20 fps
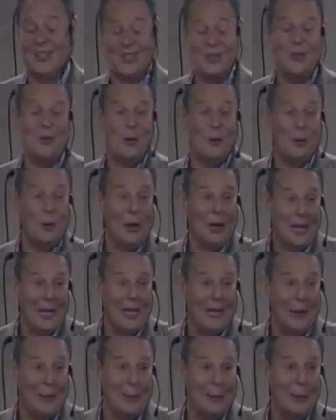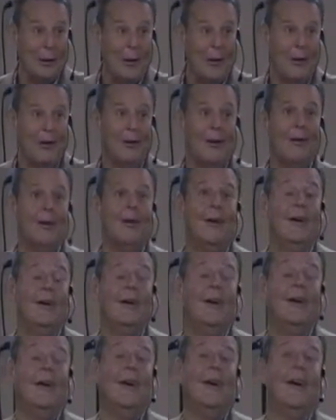He just knew he beat him.
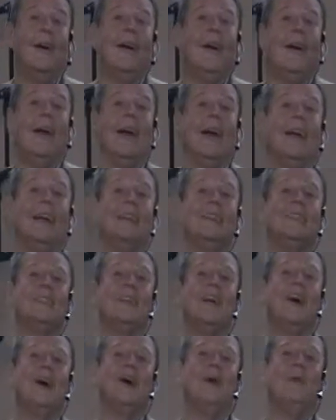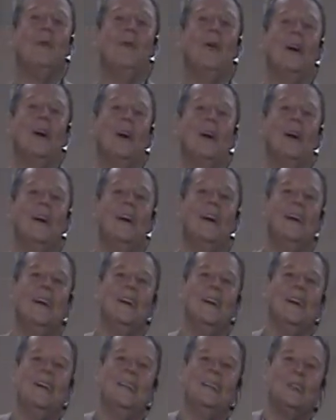And so uh,
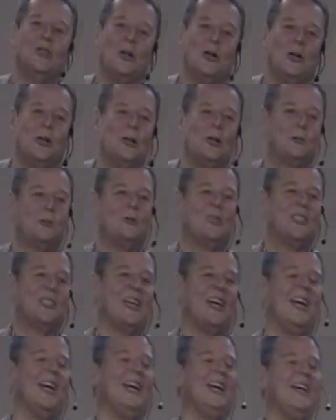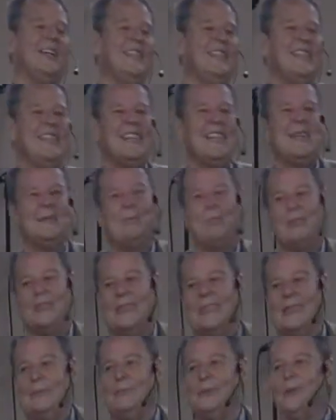Charles was saying, "Yep,
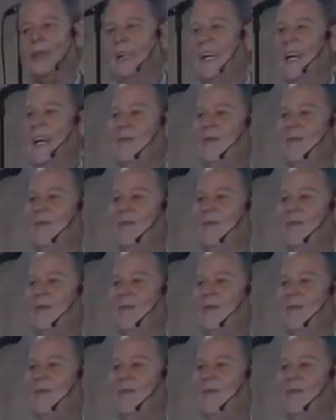yeah, I'm